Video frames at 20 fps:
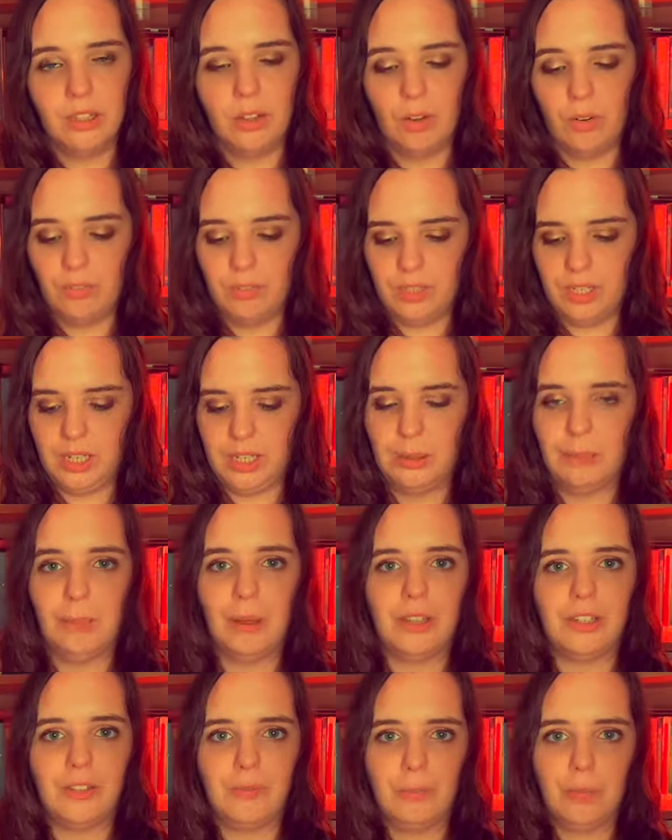Obviously it's a
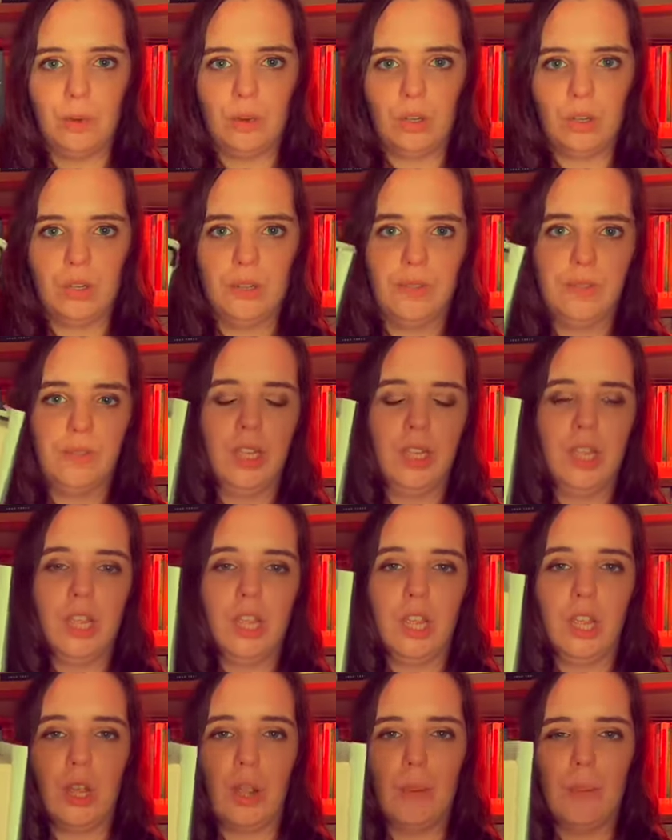massive book
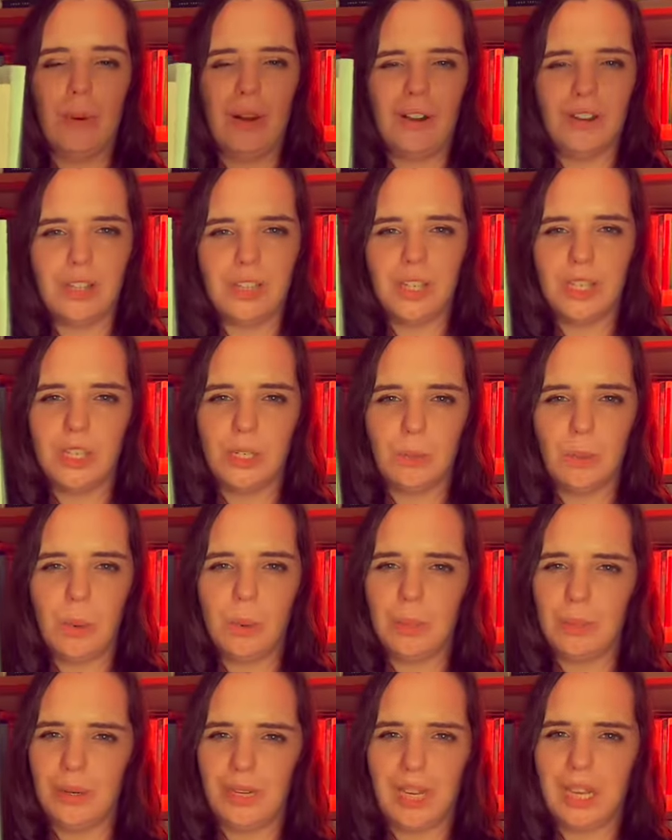in comparison to what
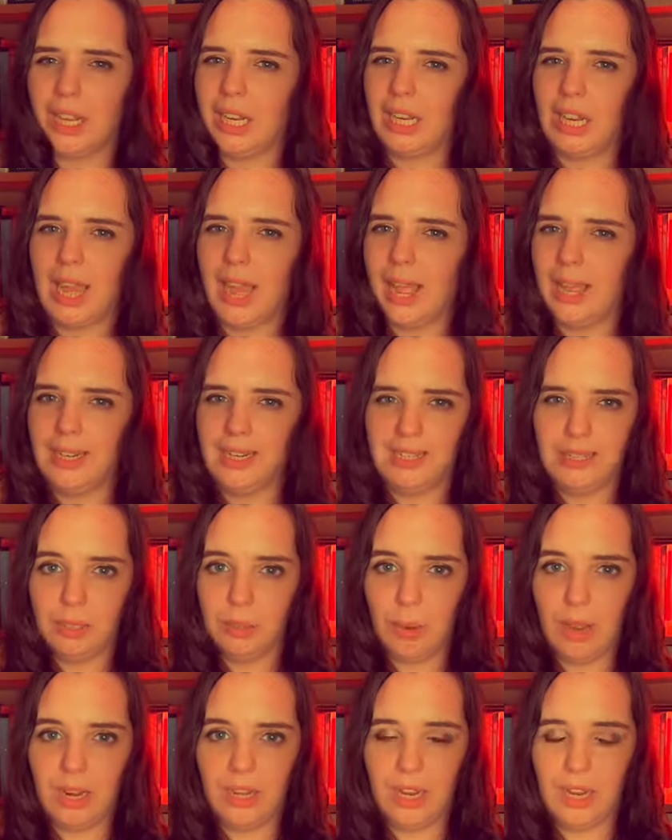would be a line in
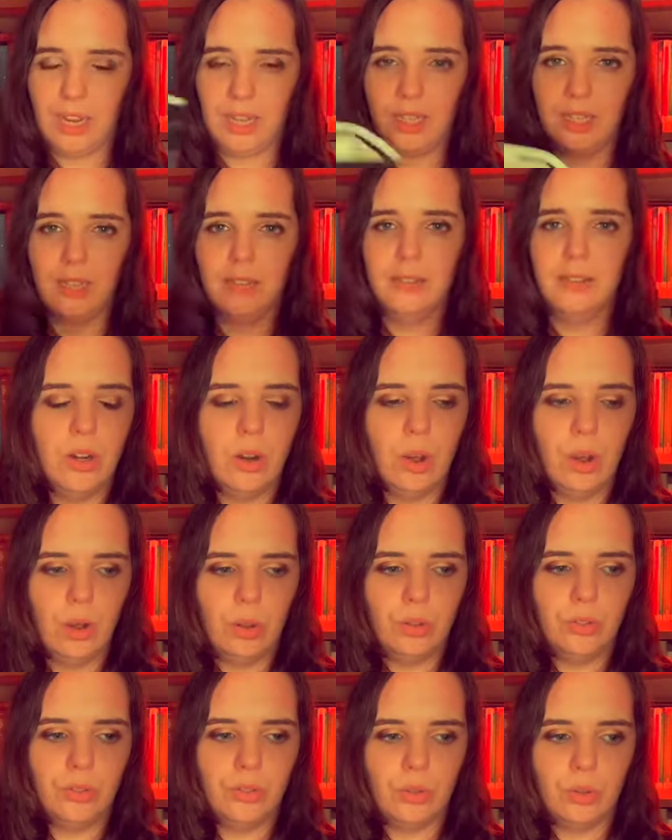Twilight. And
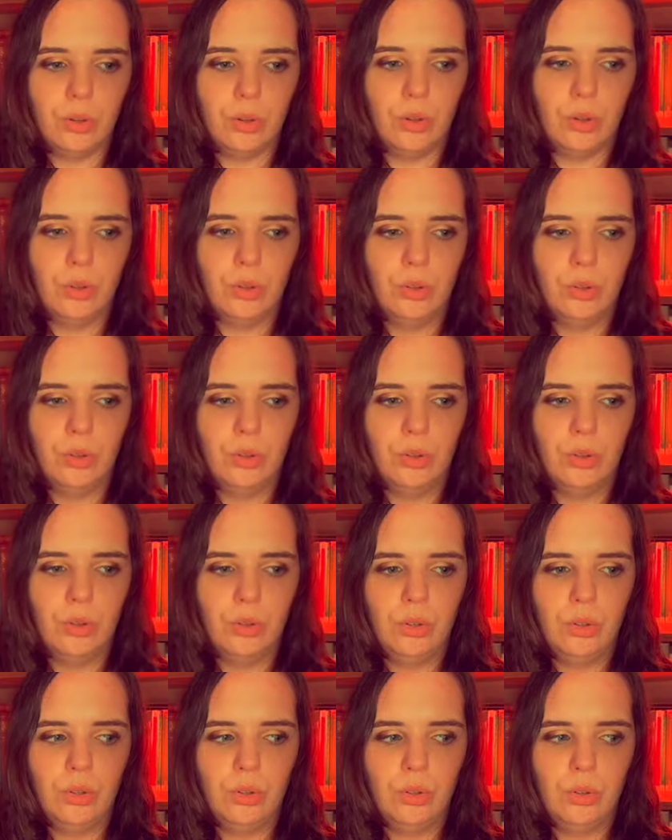also
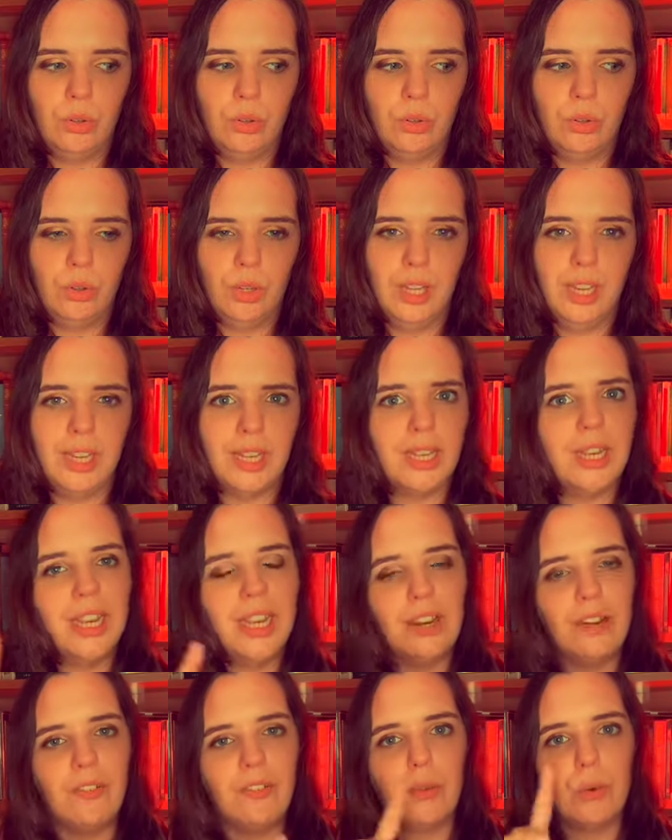he can
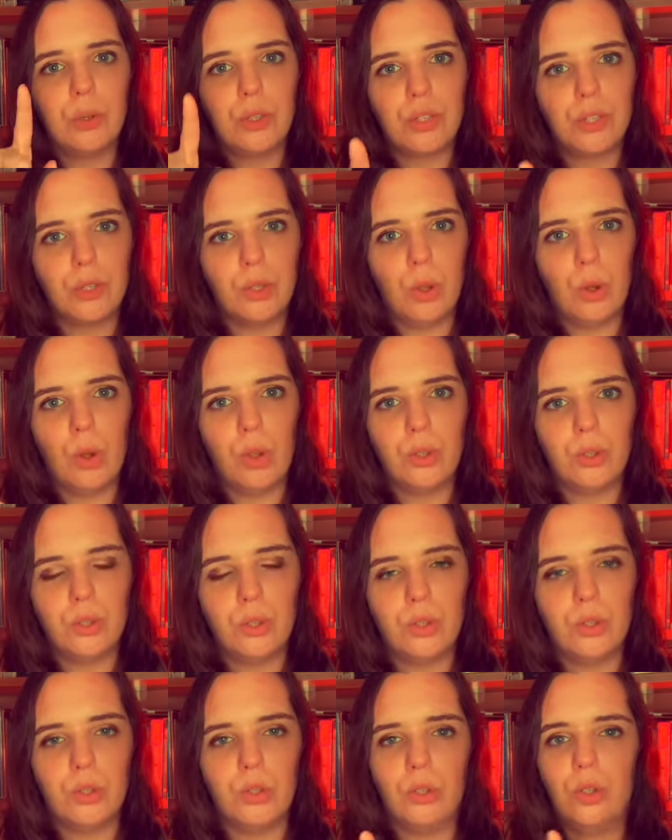hear everyone's thoughts,
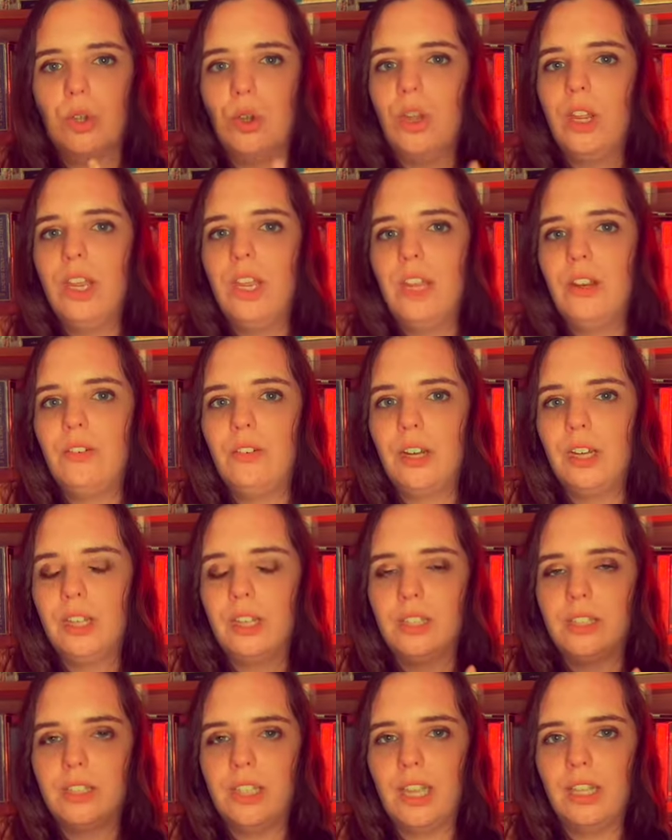so you're hearing
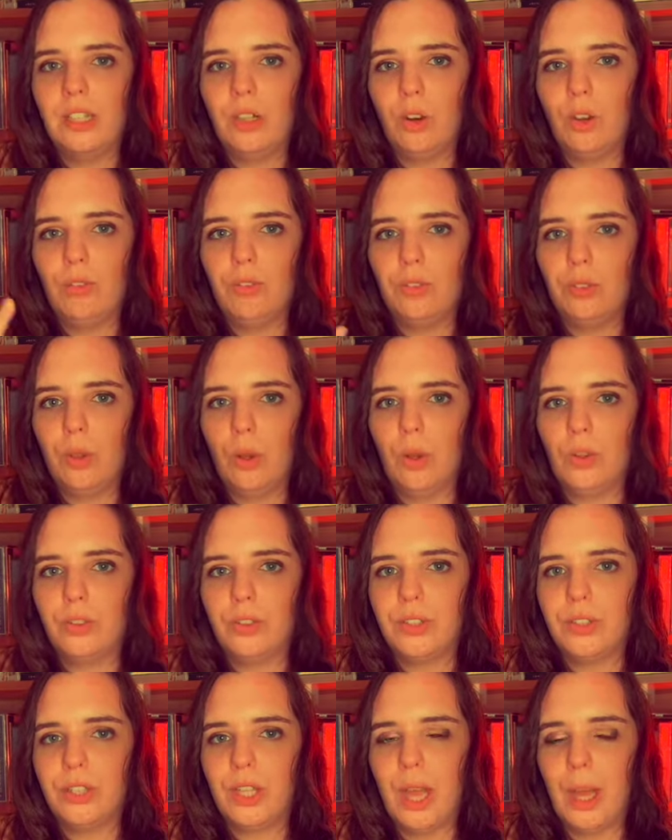said a lot of
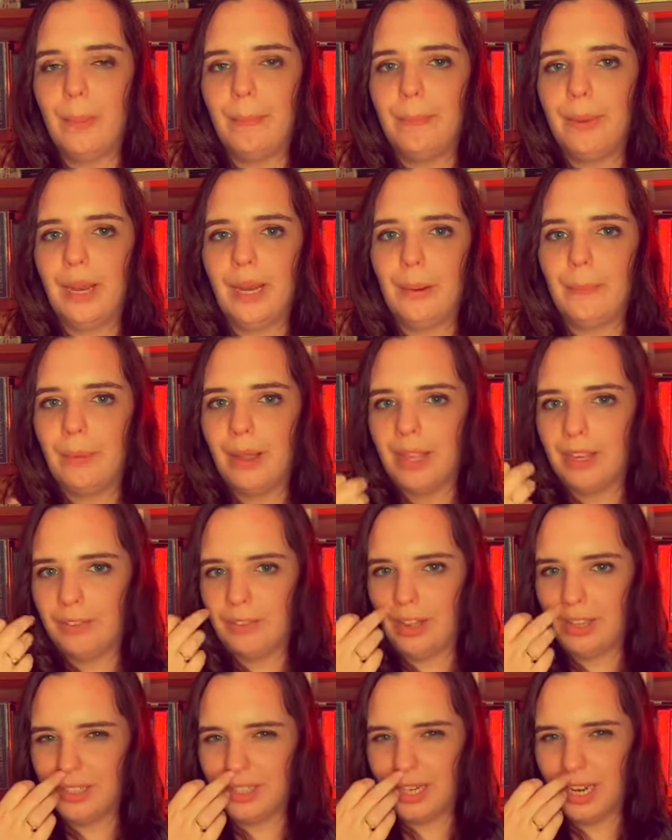thoughts that Bella might have
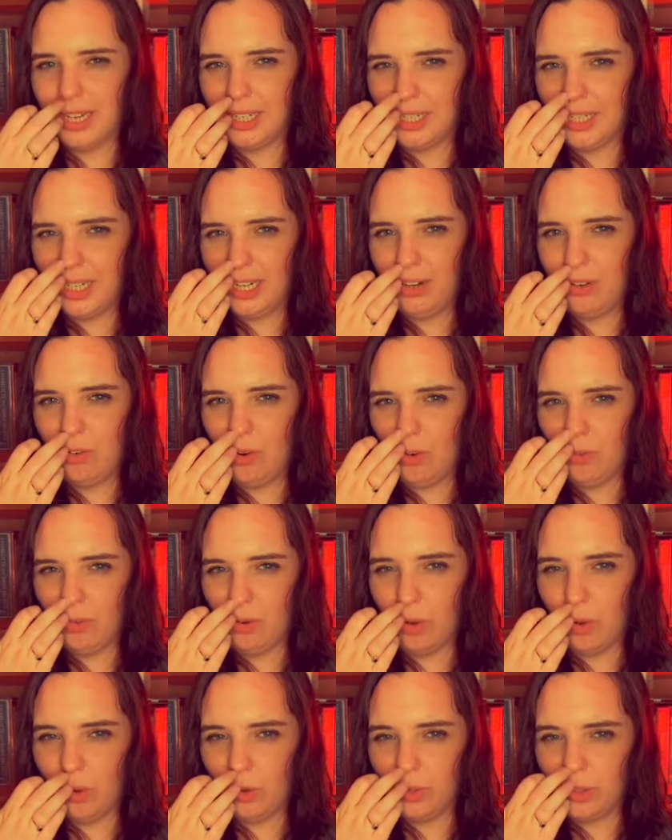had an idea of
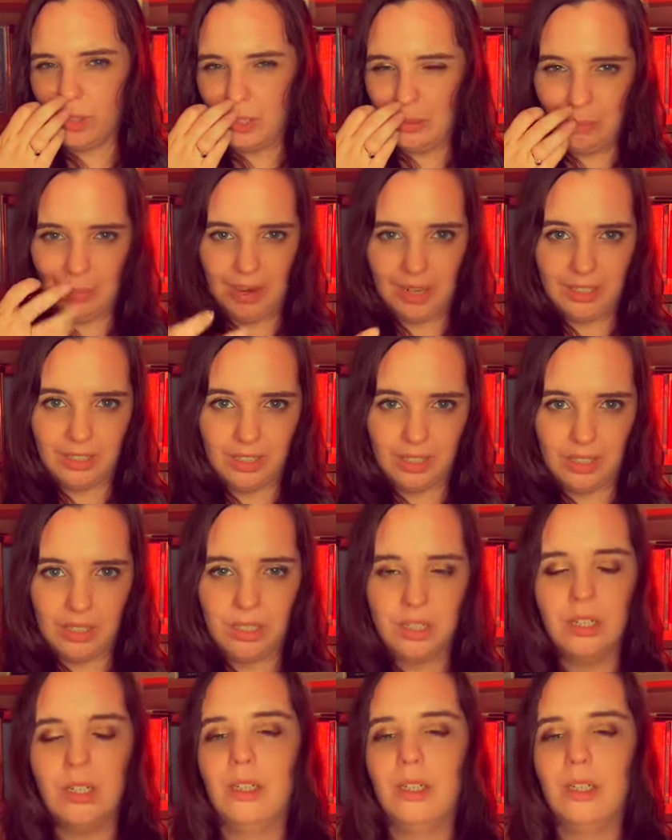or suspected,